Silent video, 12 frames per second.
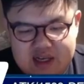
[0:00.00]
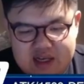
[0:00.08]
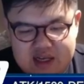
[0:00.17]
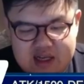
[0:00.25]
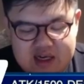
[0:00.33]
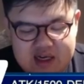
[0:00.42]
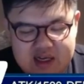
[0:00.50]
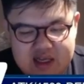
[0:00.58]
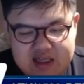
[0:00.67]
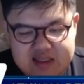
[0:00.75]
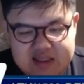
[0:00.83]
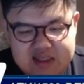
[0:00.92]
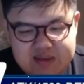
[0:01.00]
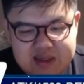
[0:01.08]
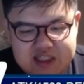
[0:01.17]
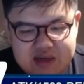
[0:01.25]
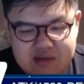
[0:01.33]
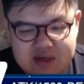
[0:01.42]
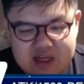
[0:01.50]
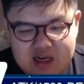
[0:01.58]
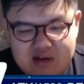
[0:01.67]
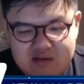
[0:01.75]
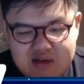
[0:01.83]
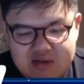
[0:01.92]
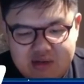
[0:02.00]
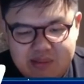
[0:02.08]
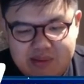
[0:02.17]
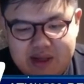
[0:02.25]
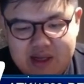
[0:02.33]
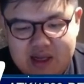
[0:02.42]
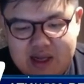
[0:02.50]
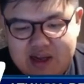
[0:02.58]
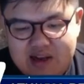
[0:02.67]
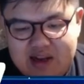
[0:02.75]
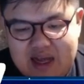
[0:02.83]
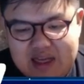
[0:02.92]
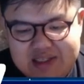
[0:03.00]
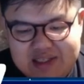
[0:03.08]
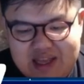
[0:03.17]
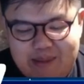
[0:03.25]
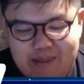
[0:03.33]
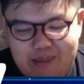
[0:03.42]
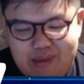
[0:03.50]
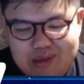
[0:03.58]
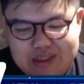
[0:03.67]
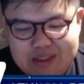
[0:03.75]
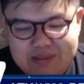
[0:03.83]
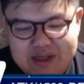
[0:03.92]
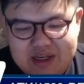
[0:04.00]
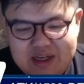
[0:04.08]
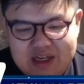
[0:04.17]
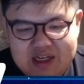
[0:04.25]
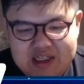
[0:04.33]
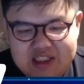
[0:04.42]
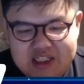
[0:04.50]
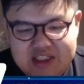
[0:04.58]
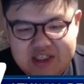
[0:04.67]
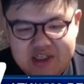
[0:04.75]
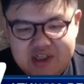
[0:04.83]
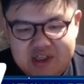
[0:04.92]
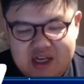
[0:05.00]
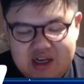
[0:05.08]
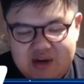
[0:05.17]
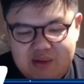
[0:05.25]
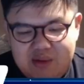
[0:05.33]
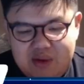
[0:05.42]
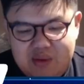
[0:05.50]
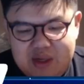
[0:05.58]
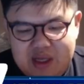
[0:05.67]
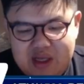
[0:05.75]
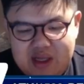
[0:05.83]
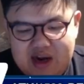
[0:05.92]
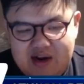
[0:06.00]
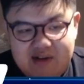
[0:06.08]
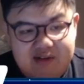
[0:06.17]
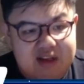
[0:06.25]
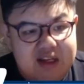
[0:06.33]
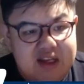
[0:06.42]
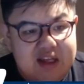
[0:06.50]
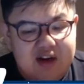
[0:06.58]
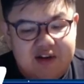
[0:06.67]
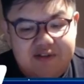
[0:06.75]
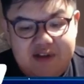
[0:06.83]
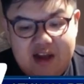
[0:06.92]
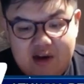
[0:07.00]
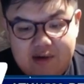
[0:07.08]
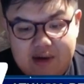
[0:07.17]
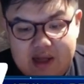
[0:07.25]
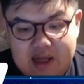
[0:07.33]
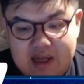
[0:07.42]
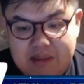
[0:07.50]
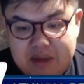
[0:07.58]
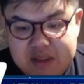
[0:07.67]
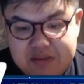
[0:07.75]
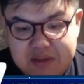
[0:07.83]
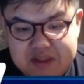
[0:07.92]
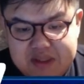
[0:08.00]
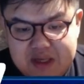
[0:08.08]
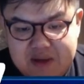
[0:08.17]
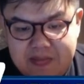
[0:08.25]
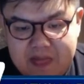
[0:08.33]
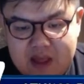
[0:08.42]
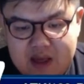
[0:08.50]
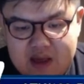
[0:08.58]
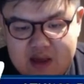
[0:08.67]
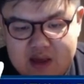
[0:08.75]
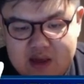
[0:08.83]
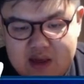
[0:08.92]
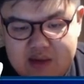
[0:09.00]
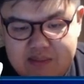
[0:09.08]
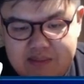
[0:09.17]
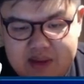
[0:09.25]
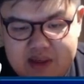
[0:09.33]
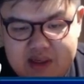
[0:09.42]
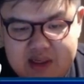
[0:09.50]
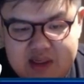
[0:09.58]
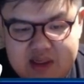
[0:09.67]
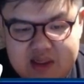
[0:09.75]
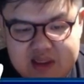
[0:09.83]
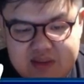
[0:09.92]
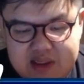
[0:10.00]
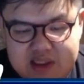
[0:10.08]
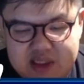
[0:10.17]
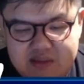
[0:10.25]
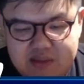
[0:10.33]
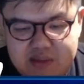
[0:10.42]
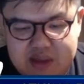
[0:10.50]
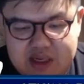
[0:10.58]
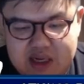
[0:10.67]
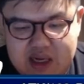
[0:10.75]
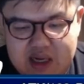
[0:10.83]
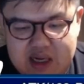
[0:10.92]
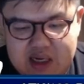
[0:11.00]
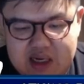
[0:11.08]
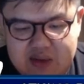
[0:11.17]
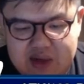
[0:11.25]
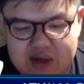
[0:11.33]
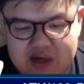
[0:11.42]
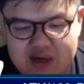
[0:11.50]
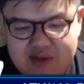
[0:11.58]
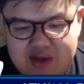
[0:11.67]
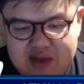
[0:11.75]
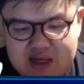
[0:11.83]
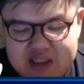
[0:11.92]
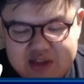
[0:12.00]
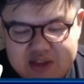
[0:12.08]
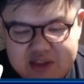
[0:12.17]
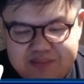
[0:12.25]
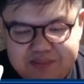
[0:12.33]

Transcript: And against this matchup, we kind of wish we were playing like Last Gamble or something, just so like we can guarantee get off our boss monster. But in this matchup, we don't have the luxury.